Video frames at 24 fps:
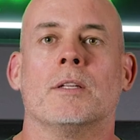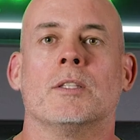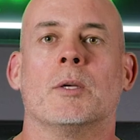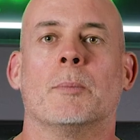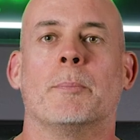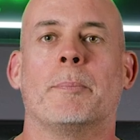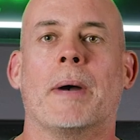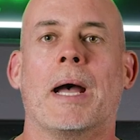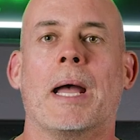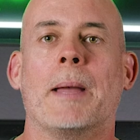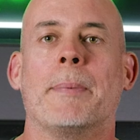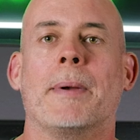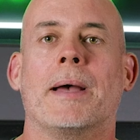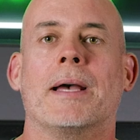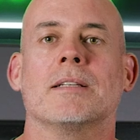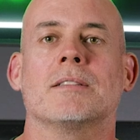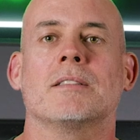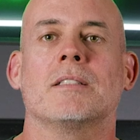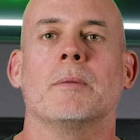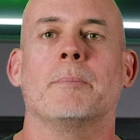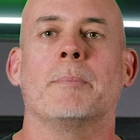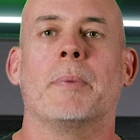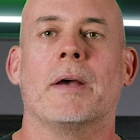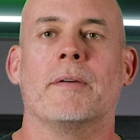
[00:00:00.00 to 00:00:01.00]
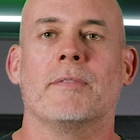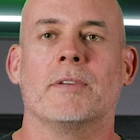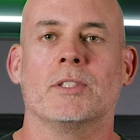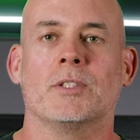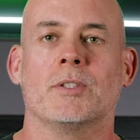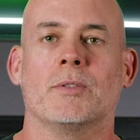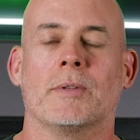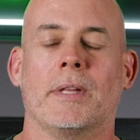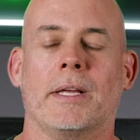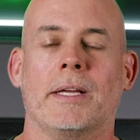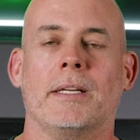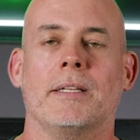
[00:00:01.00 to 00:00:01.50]
To bypass the
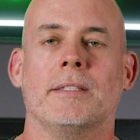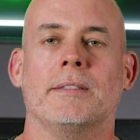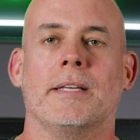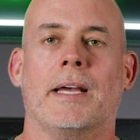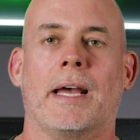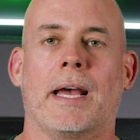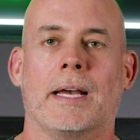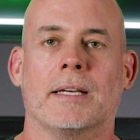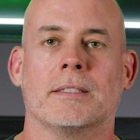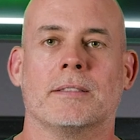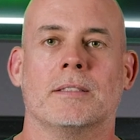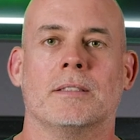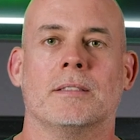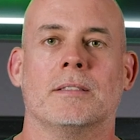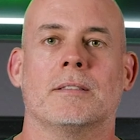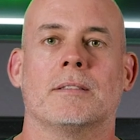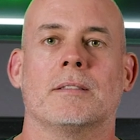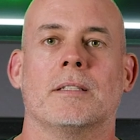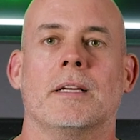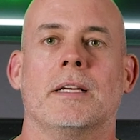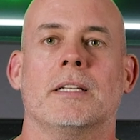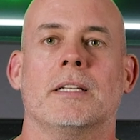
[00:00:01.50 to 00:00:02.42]
beverage-related taxes,